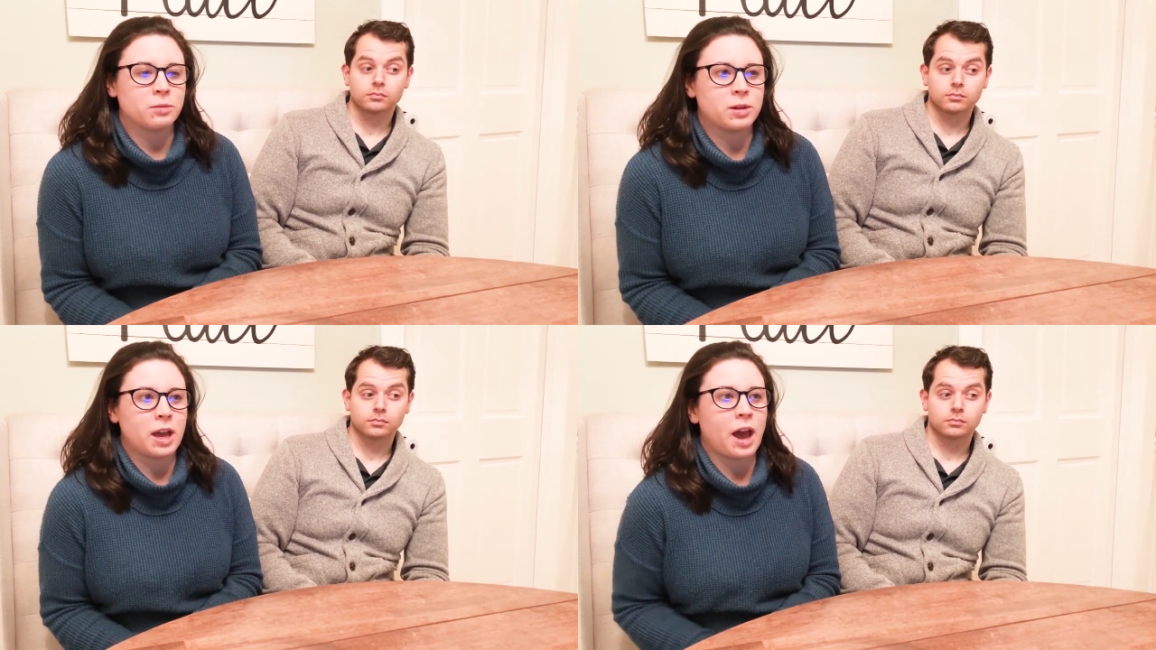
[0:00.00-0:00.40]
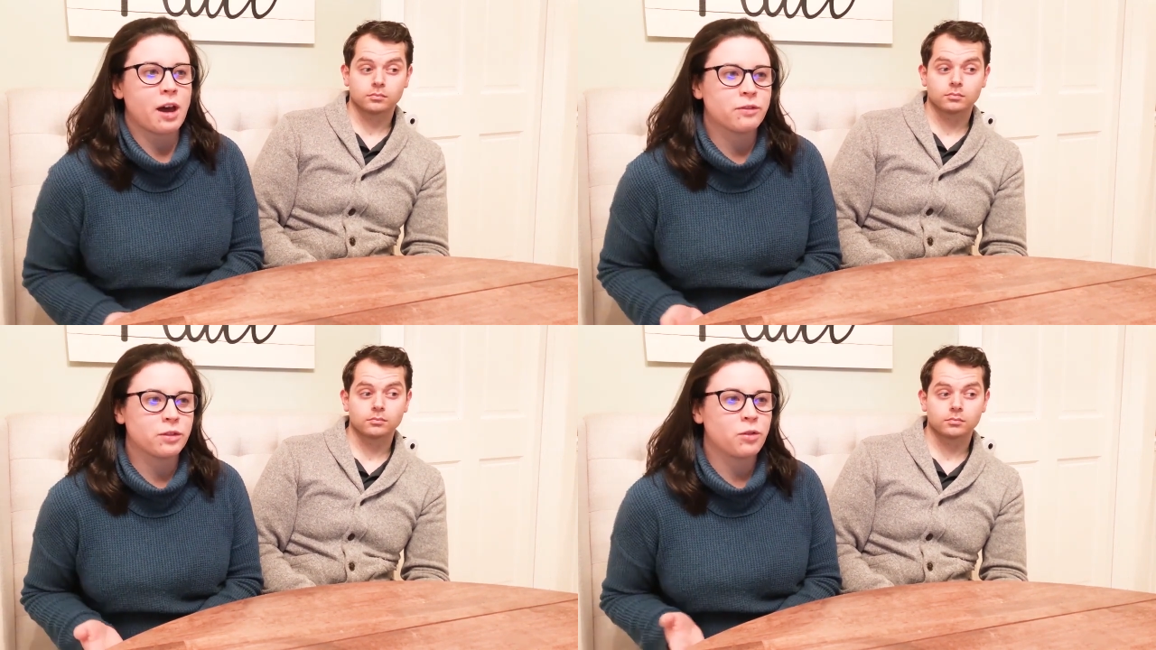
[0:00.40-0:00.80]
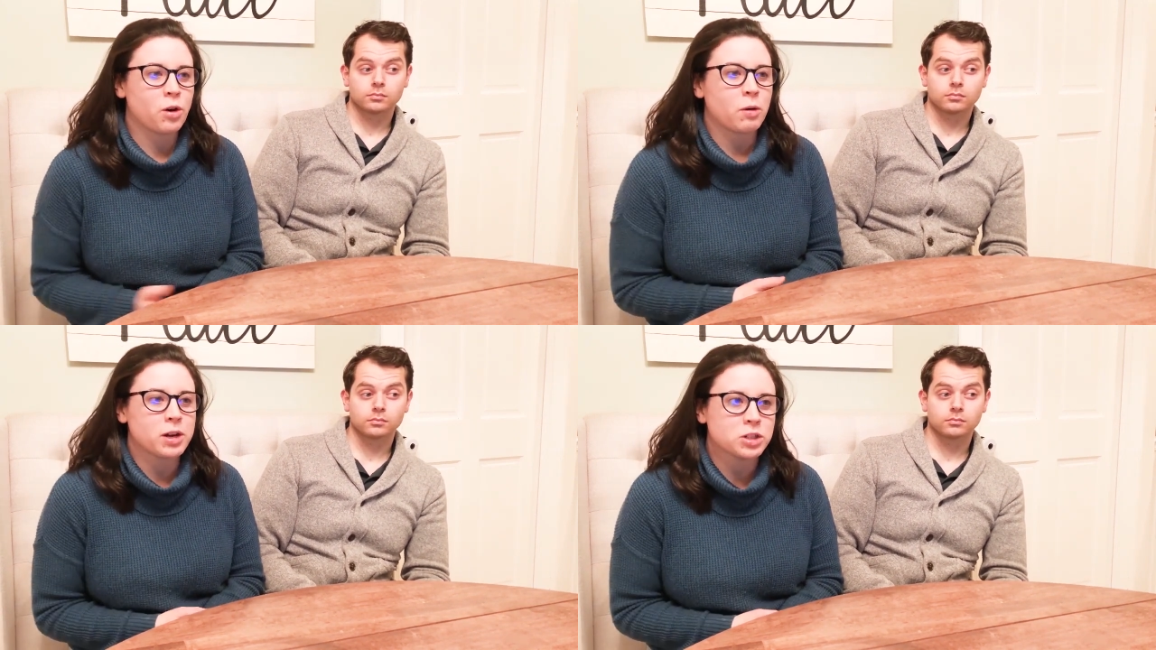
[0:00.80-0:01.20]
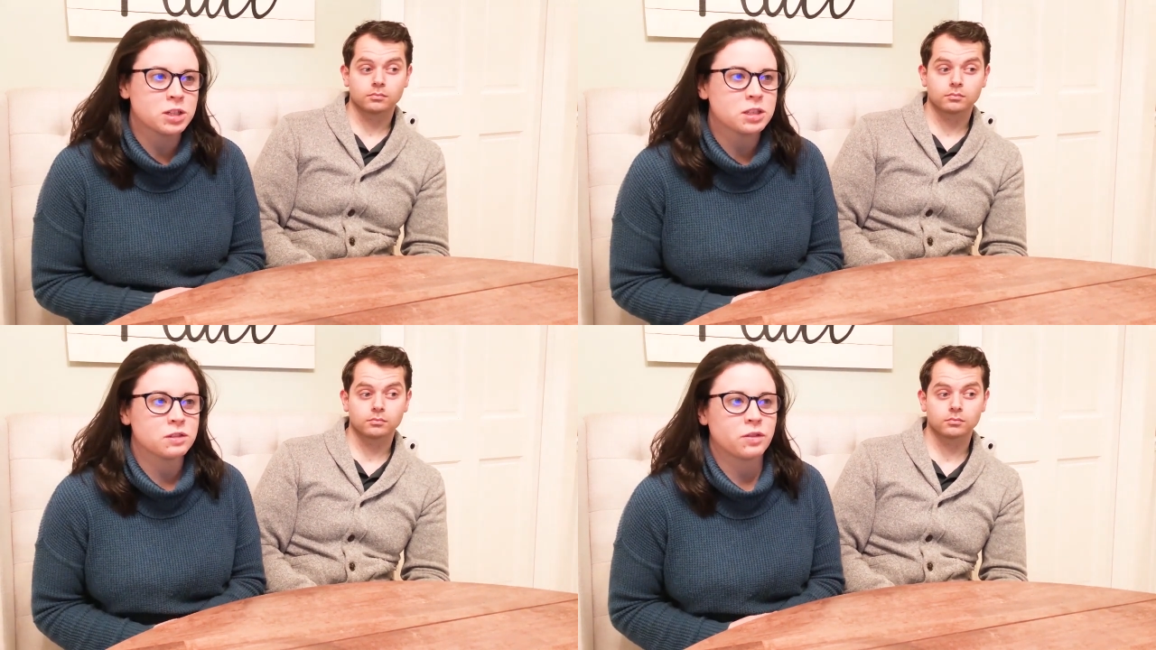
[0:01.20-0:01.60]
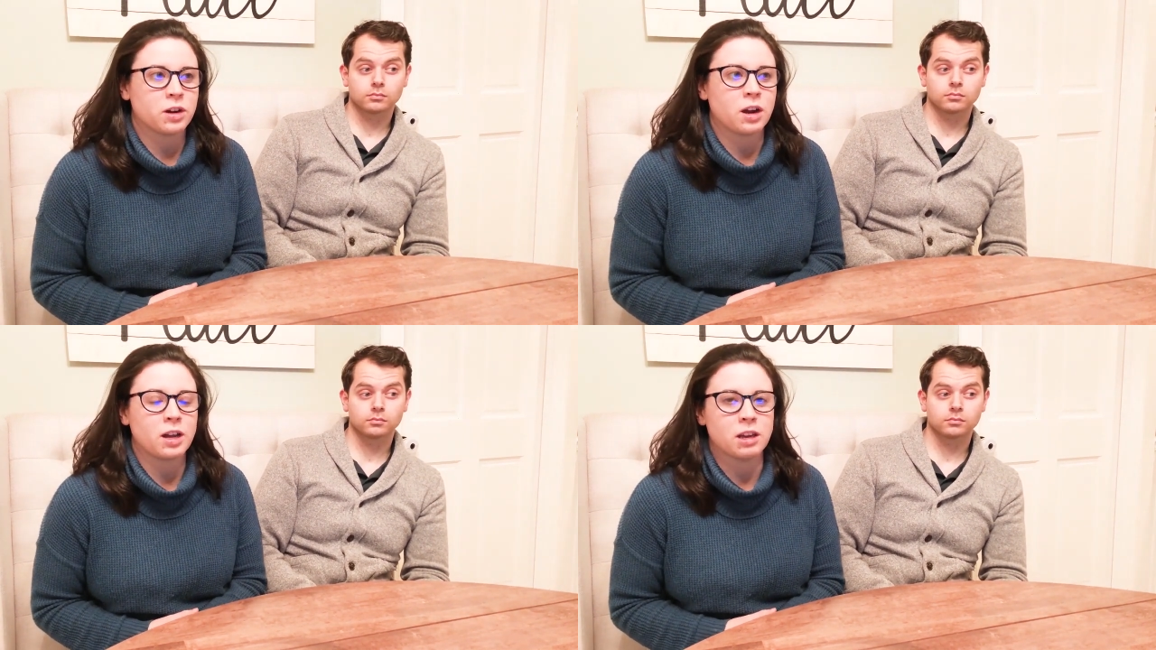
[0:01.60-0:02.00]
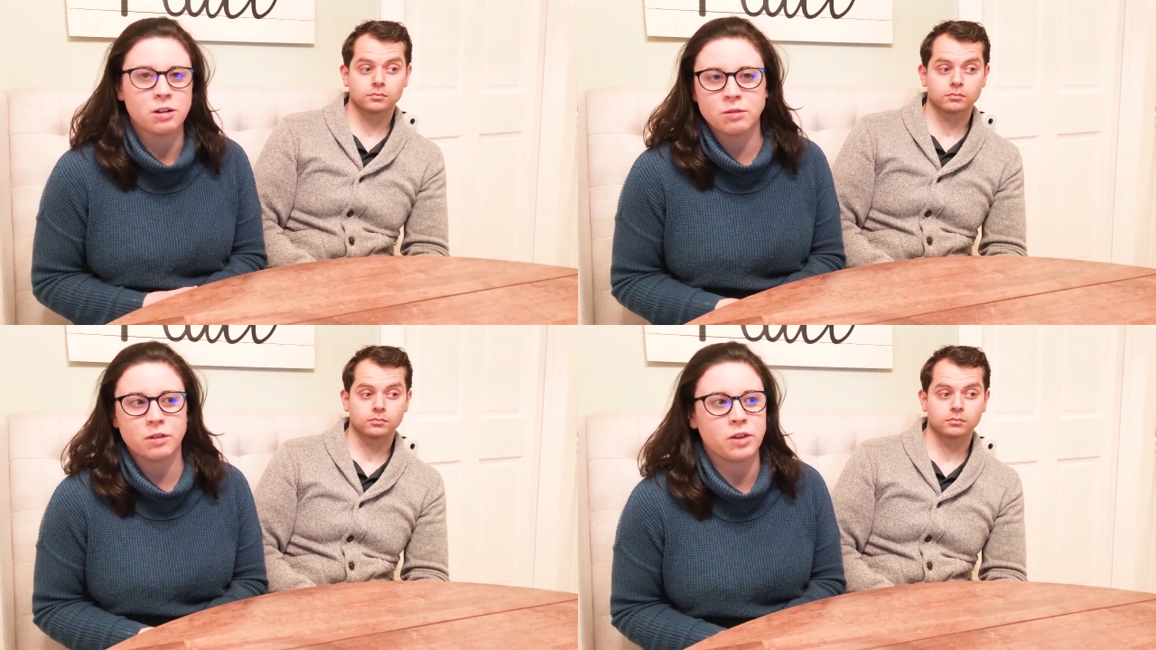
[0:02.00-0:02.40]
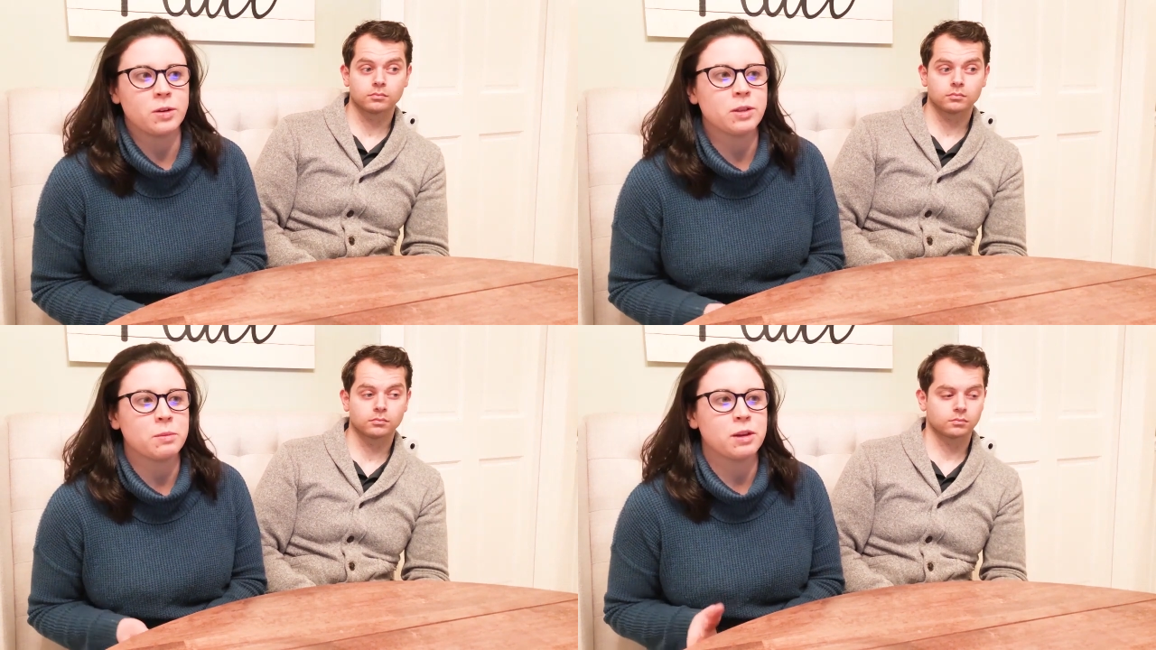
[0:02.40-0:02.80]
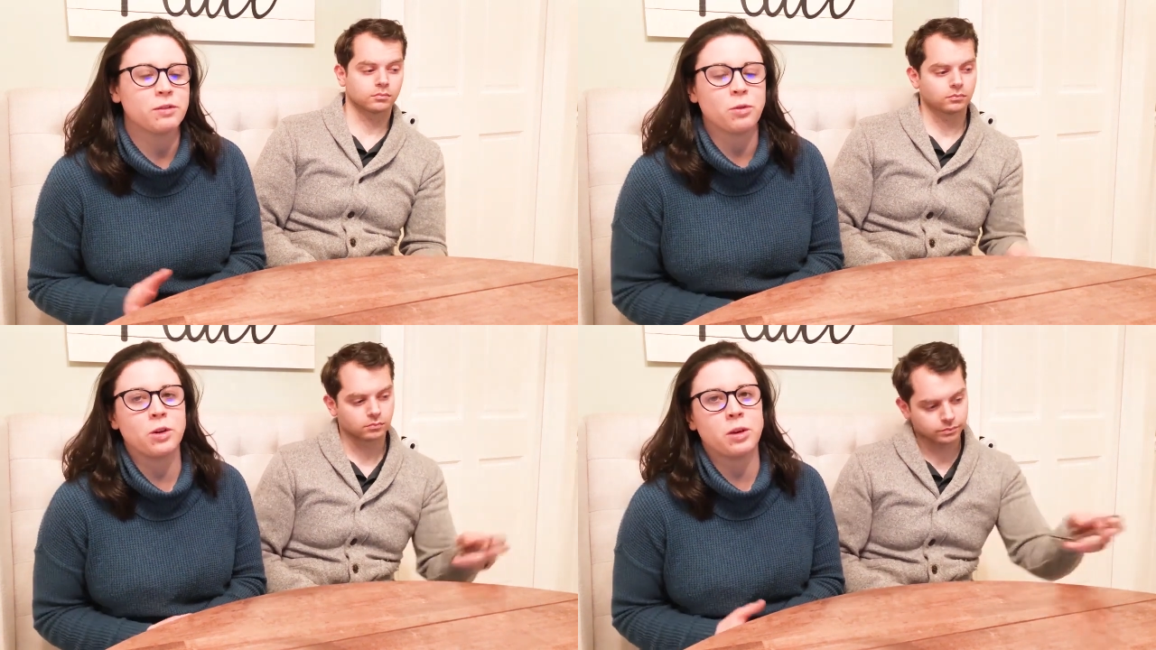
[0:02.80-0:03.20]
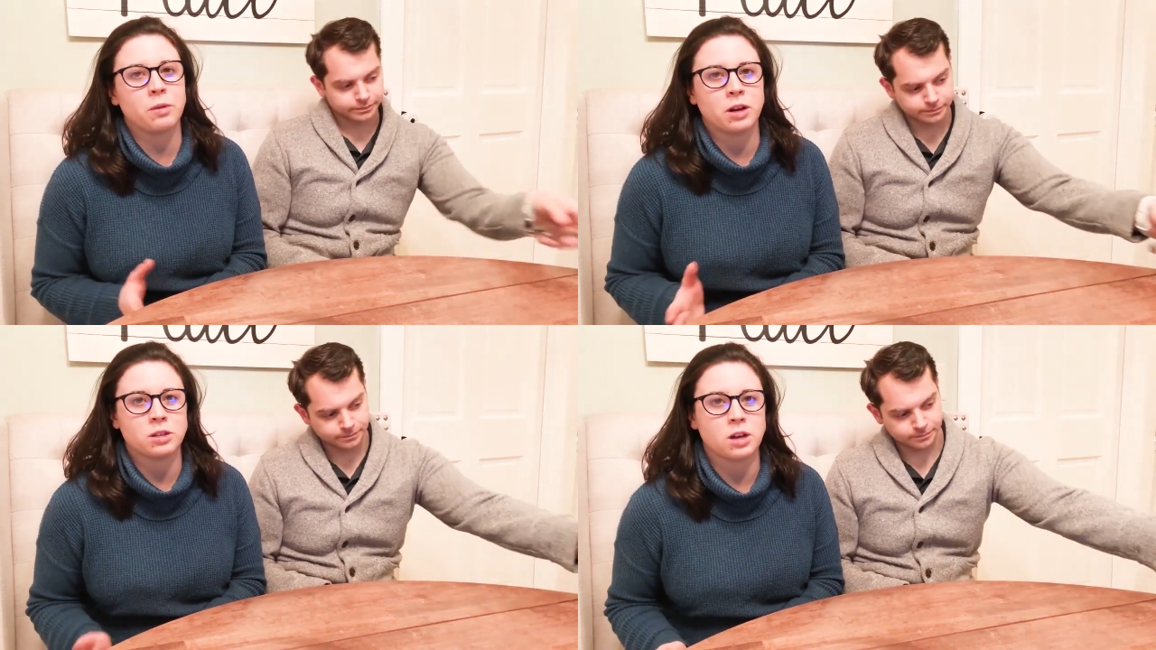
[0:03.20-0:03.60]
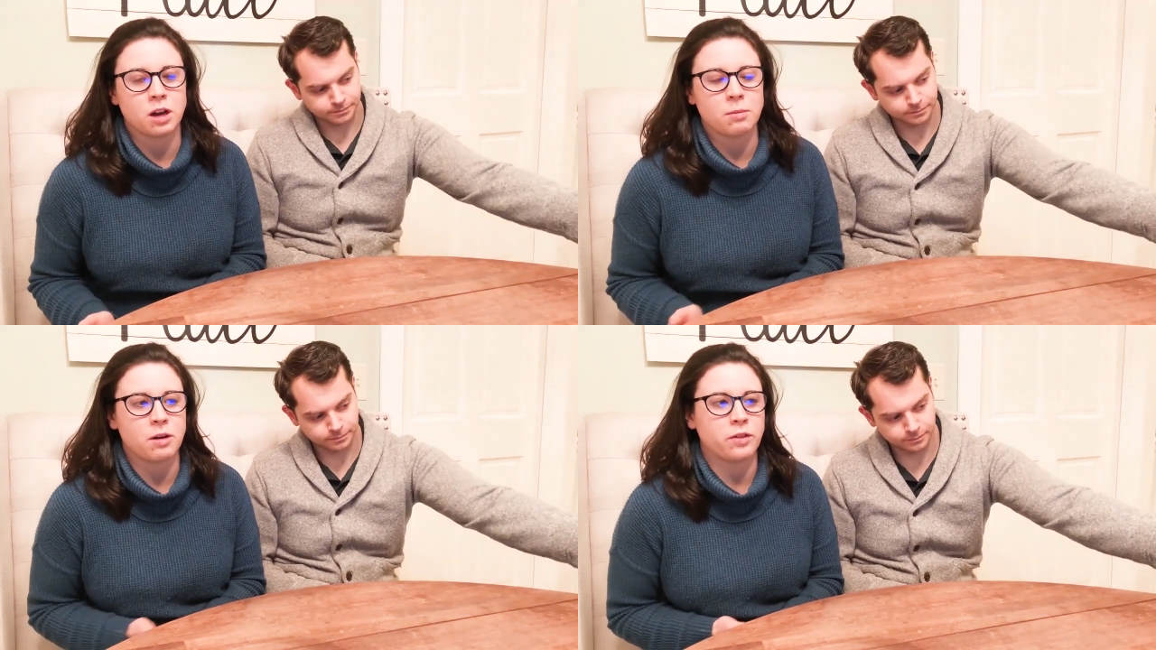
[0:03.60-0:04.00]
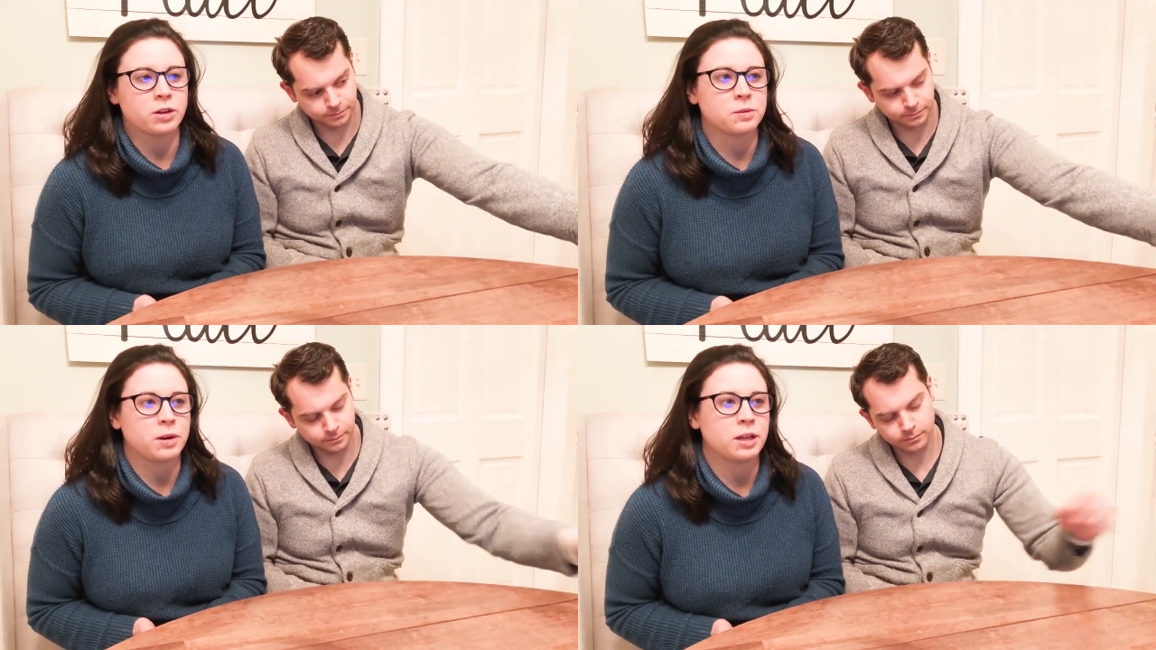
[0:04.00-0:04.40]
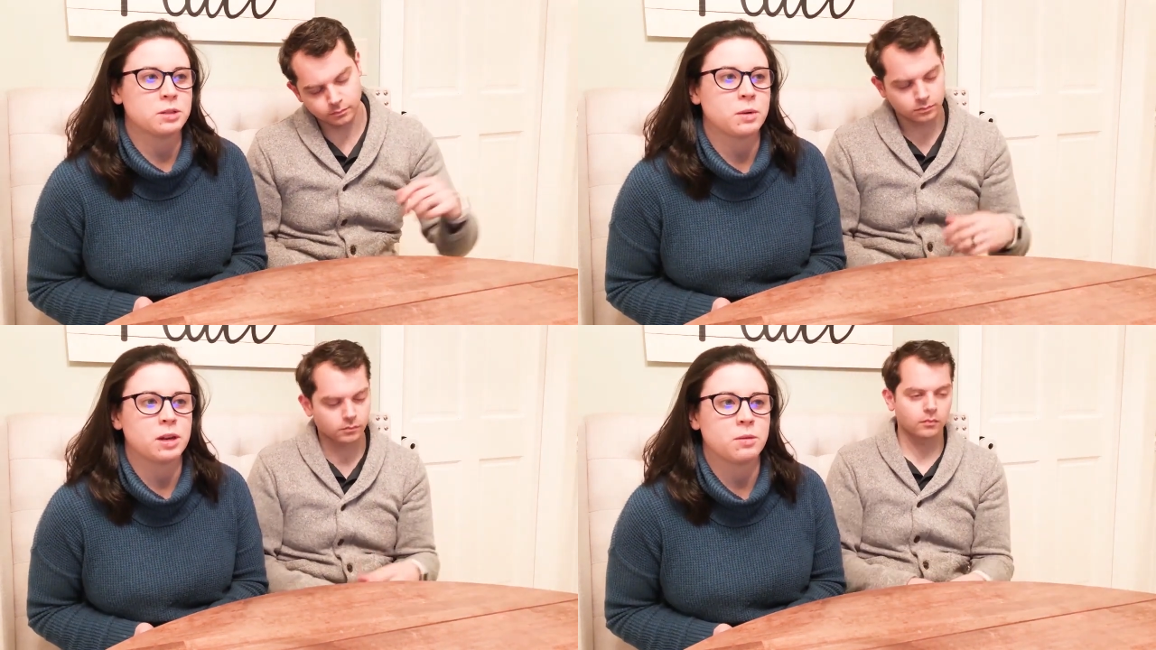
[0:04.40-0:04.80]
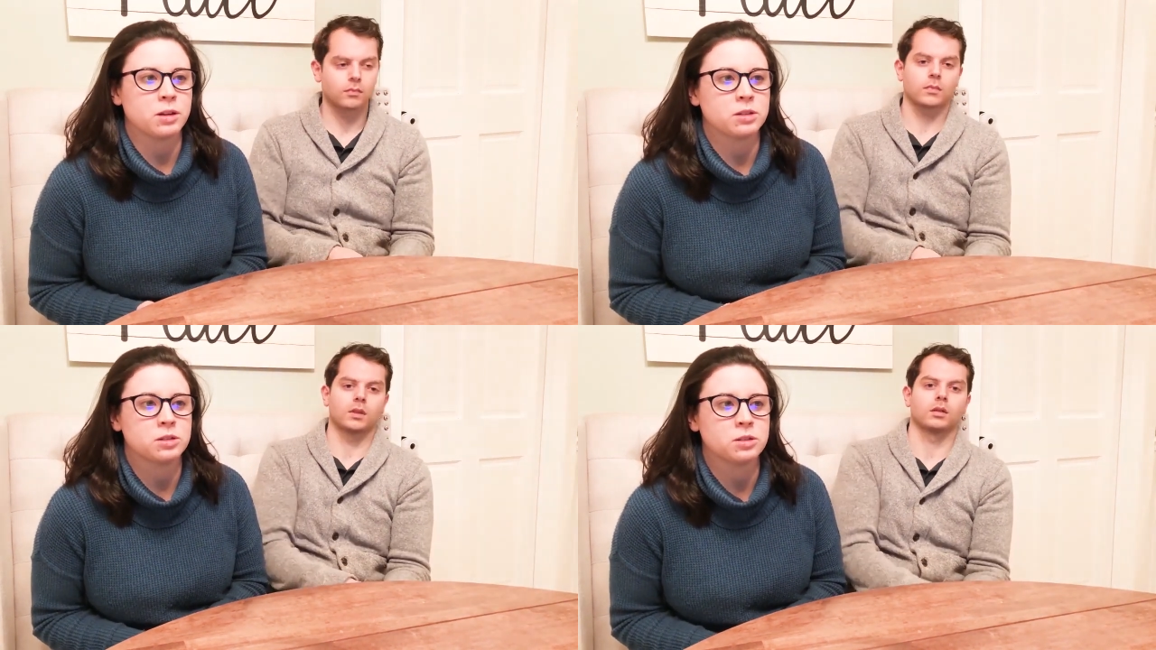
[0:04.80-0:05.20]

Speaker 1: we have 4 questions for a year in review, and then we have 4 that we're going to talk about for 2021.